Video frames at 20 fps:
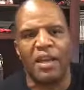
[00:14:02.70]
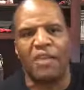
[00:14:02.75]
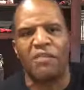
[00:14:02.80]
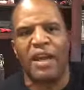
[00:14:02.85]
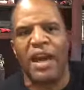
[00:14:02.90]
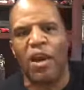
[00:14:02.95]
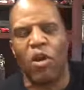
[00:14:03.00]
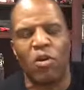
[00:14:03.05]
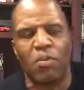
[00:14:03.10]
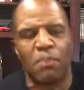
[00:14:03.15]

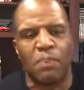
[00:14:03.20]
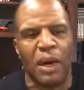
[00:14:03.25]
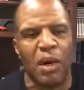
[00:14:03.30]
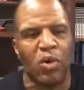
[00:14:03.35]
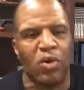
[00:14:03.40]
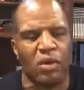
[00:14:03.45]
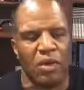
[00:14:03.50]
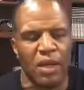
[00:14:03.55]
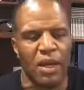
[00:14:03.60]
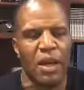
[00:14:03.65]
our
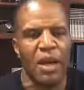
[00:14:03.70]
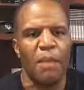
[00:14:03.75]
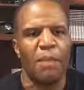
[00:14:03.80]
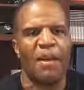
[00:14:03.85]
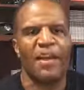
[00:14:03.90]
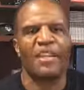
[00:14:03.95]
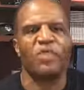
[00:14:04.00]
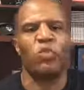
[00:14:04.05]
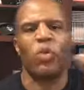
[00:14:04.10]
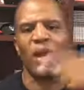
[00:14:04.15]
boat.
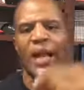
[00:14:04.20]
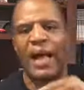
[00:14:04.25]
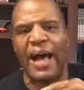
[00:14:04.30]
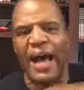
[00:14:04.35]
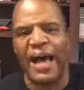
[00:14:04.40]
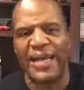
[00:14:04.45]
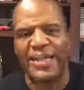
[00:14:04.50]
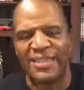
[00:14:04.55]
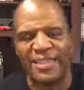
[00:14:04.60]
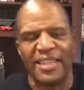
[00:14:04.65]
Because when
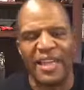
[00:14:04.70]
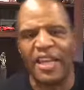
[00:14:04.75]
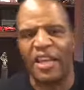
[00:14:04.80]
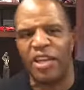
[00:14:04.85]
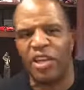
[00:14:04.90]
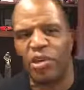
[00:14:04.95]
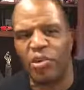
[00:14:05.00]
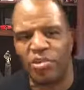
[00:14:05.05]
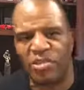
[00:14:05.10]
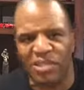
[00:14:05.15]
I sink,
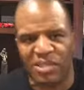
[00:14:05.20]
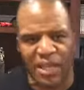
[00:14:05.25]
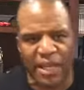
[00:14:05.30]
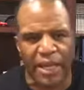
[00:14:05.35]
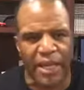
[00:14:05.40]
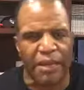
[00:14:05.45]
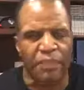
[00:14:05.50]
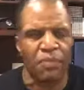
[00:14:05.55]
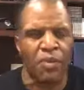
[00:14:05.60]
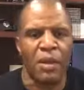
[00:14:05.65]
you
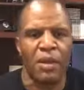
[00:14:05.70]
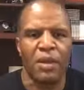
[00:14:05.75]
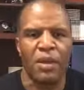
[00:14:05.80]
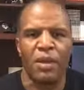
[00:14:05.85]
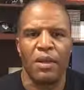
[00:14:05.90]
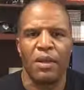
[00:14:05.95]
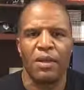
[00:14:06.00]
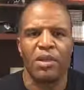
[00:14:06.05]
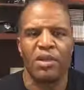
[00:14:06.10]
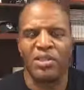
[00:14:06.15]
sink.
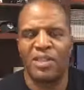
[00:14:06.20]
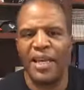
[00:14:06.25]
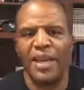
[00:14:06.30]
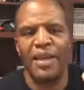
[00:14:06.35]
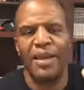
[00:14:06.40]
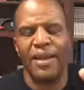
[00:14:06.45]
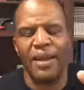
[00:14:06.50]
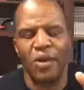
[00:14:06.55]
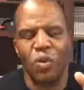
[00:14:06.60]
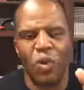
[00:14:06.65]
You
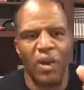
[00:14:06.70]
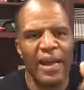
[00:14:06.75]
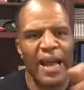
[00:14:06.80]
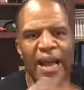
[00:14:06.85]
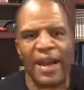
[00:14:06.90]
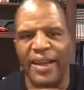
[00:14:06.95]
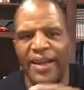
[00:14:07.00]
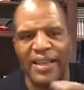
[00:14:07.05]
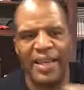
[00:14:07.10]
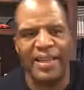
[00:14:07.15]
see, we're
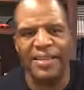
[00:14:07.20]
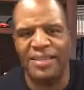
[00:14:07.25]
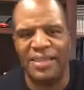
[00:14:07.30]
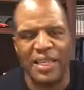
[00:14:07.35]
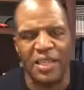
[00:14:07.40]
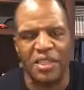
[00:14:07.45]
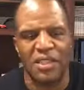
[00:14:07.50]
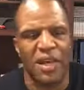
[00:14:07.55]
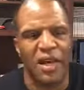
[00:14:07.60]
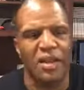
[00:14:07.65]
not against
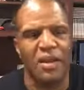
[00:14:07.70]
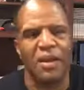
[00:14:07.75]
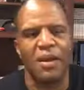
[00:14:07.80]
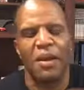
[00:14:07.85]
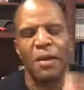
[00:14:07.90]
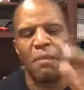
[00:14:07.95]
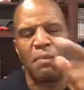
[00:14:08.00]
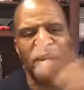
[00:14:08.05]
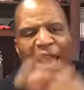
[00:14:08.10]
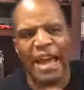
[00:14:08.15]
each other.
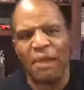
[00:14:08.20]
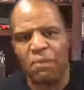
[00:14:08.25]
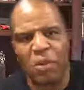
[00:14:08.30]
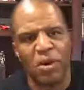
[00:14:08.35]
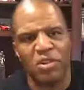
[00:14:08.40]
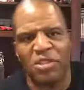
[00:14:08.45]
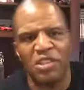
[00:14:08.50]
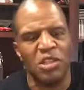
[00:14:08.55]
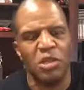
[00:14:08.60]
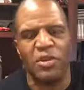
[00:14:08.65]
Black
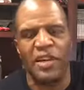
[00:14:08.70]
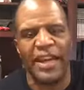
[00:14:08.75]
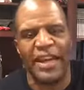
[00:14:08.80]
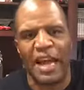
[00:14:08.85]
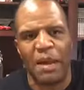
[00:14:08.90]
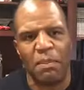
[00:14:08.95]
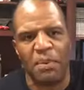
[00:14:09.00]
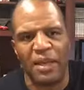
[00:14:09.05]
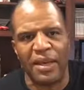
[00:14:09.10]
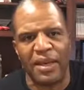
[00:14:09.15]
person, you
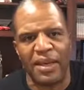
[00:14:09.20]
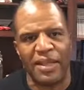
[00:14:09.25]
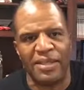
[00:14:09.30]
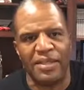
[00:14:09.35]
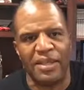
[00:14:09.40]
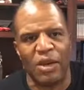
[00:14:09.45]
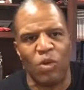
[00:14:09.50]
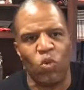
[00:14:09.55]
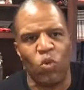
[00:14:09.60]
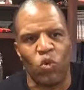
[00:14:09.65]
cannot be against
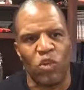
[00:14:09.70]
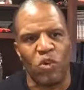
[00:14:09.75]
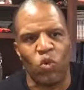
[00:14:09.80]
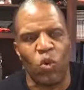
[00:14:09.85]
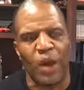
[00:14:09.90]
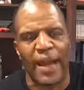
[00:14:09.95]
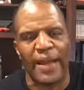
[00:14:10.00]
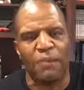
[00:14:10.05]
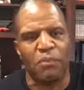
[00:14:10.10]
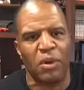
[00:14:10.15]
the
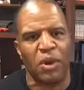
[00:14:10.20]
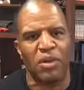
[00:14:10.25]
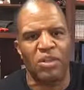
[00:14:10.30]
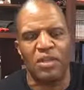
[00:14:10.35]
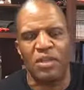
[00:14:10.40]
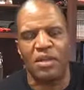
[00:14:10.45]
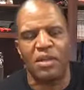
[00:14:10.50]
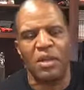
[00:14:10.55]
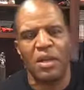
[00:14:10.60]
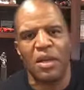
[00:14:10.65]
white
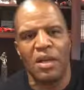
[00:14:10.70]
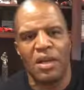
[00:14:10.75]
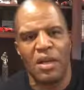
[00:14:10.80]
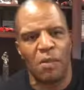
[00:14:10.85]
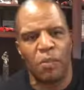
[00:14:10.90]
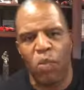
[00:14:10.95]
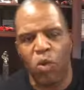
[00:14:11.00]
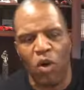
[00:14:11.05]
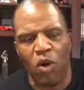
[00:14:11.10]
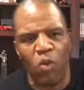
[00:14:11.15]
person, the
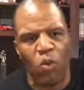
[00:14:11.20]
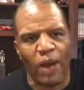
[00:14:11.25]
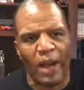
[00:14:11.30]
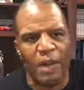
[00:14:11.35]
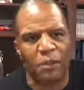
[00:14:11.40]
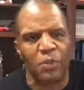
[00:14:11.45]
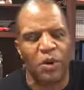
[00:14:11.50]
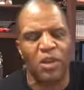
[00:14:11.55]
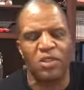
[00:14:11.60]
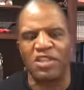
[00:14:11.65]
poor
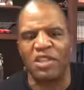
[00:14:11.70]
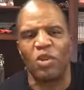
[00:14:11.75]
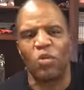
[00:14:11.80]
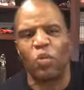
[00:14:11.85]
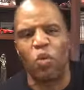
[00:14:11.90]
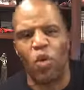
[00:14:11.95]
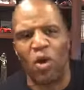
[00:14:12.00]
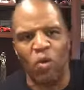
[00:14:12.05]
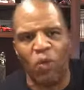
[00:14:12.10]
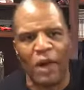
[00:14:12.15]
white person. The
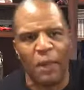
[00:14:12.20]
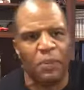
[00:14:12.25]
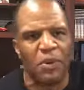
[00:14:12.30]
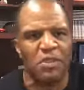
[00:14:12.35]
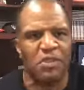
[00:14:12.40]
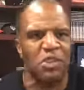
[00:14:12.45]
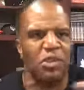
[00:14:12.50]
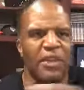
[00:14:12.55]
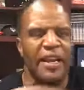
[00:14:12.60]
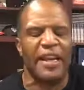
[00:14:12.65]
poor white
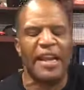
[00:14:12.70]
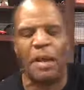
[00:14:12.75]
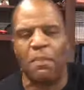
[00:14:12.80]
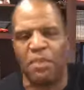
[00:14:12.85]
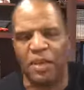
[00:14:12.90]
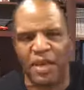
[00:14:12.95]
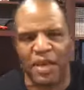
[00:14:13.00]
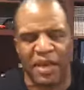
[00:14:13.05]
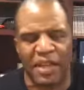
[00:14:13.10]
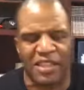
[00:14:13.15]
person, you cannot
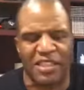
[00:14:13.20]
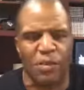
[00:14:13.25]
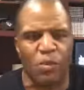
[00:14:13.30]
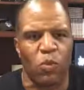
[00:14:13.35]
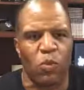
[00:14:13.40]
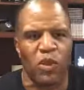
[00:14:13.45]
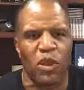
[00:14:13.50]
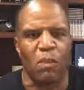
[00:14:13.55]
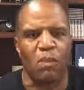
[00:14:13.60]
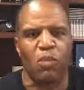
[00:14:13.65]
be against
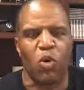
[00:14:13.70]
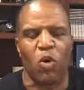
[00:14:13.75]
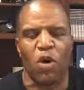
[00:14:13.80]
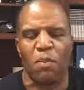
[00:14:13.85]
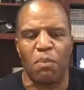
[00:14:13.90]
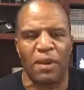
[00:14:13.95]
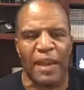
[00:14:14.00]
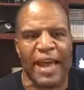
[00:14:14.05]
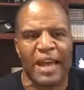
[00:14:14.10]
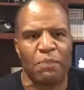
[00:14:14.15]
the poor
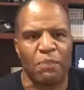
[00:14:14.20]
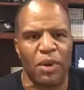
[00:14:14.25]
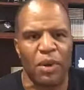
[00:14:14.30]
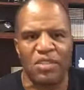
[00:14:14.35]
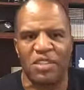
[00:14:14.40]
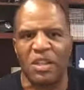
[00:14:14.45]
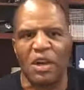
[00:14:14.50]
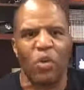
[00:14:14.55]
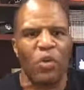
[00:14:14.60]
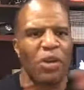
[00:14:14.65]
black
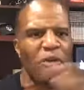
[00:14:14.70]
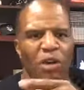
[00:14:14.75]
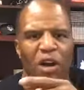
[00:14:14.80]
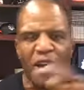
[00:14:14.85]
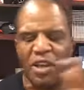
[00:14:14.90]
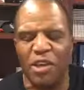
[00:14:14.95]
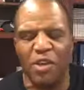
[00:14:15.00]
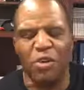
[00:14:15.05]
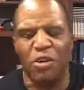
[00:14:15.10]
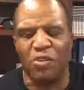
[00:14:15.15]
person. Are you
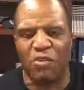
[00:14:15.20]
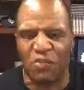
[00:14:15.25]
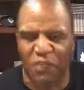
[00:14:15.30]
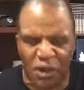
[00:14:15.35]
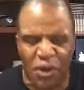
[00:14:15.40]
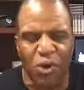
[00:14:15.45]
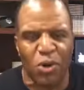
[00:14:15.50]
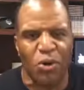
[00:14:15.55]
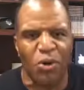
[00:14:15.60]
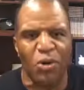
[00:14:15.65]
a
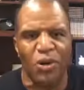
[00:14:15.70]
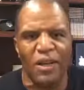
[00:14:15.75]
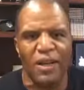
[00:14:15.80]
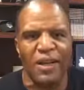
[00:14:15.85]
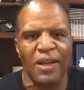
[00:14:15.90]
fool?